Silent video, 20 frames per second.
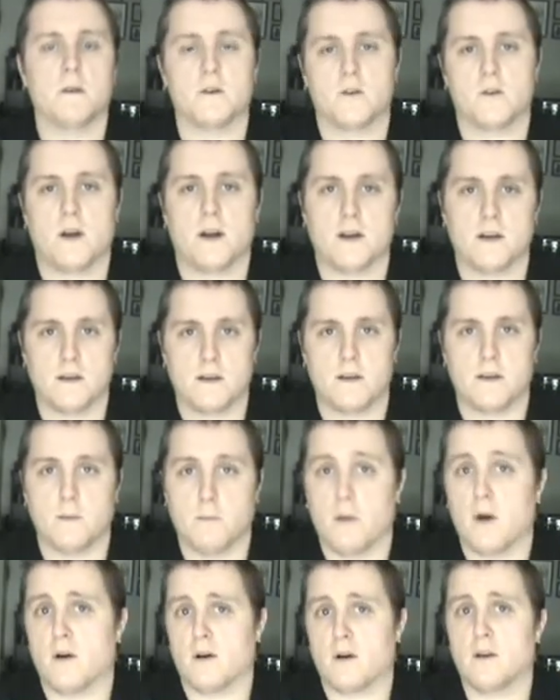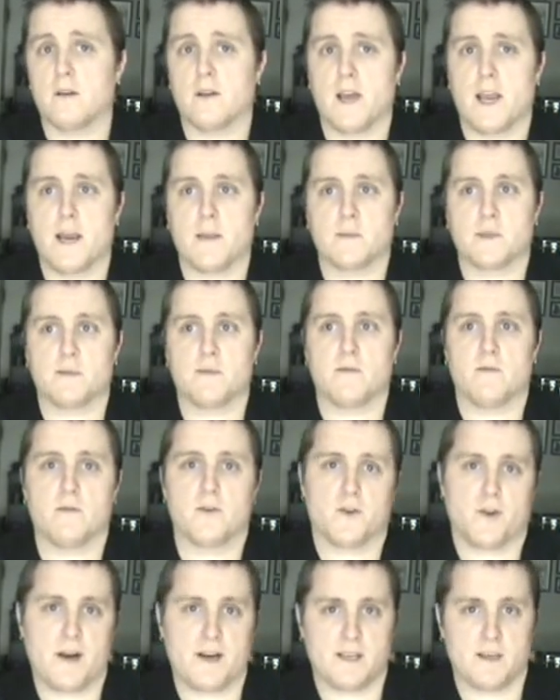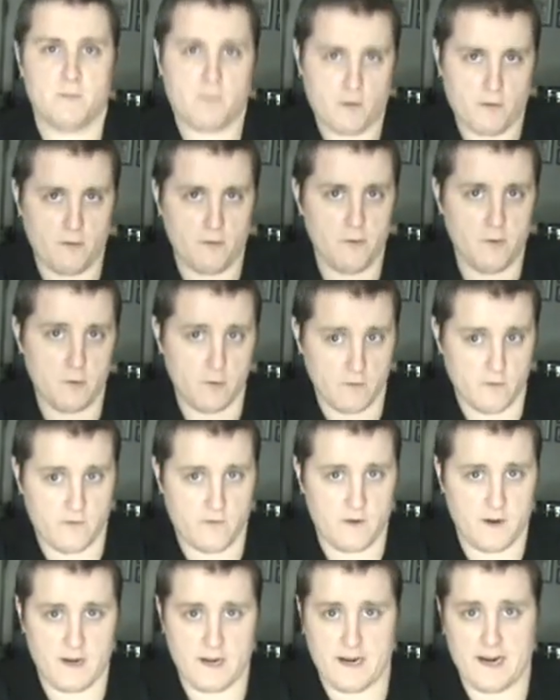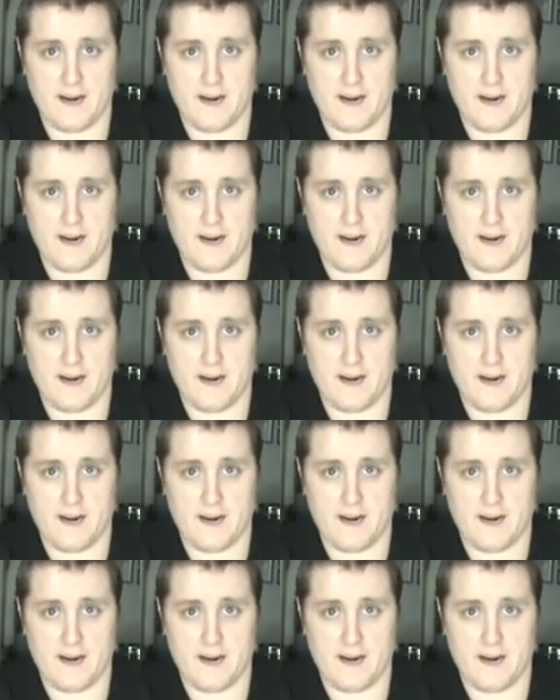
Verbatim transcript: try to debunk claims before trying to prove any